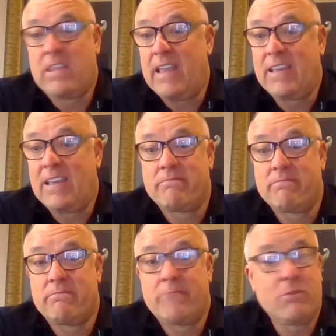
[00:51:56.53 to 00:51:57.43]
People
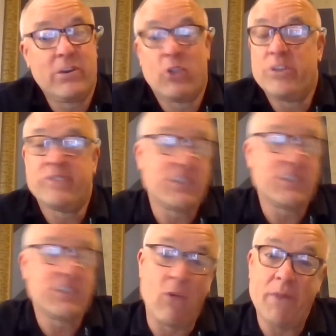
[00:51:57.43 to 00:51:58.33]
can always visit my
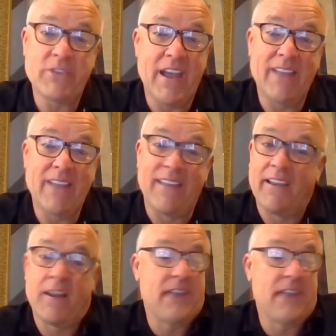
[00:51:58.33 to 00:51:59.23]
website. They can
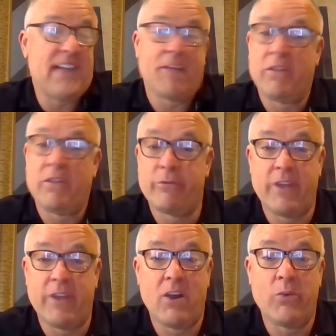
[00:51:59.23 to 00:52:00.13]
contact me through
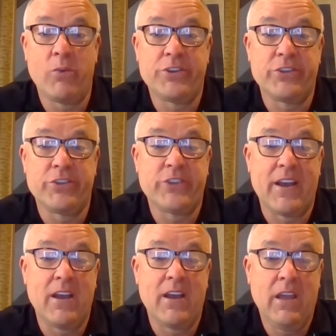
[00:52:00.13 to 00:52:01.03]
there, which is
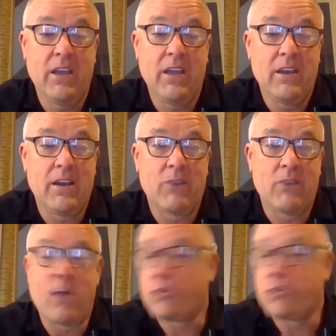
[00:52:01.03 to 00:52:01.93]

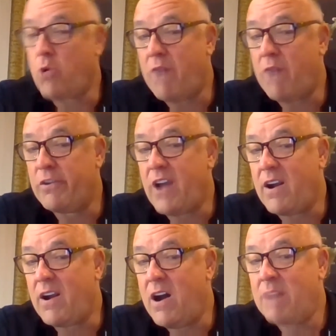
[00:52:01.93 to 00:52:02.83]

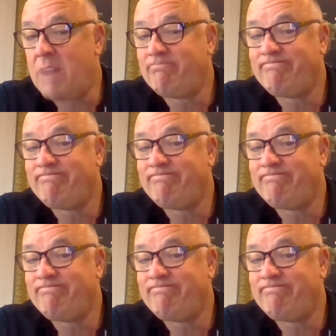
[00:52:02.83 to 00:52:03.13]
rogercrawford.com.